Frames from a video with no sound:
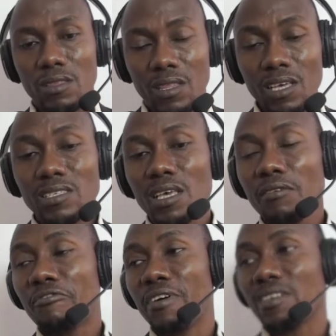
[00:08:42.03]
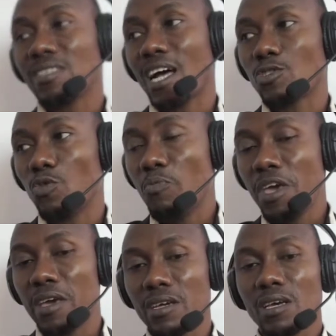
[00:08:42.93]
This inference that you
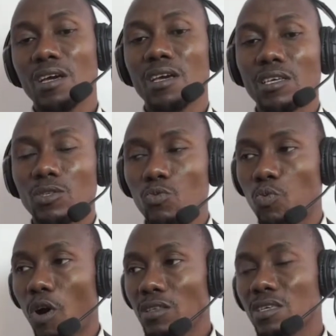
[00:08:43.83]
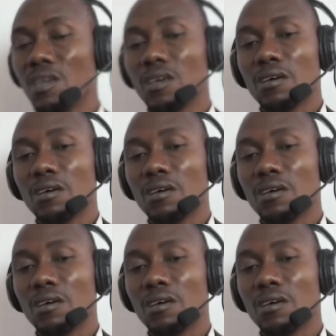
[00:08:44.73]
make is what